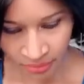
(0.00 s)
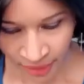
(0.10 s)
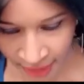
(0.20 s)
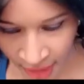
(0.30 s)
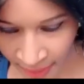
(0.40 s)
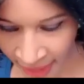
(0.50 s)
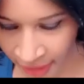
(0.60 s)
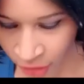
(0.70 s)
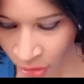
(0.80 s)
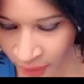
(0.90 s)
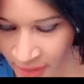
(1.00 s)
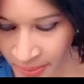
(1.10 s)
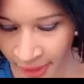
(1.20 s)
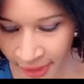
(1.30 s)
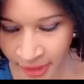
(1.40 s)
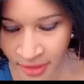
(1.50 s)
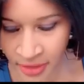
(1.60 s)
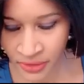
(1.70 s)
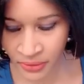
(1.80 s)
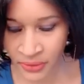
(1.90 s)
but I can always part it
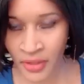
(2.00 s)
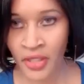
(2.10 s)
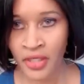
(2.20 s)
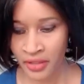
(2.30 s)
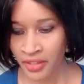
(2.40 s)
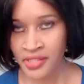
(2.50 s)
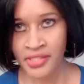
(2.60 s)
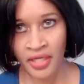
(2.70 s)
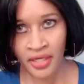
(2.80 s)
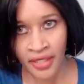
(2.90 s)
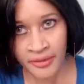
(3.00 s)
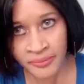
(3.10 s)
to the side.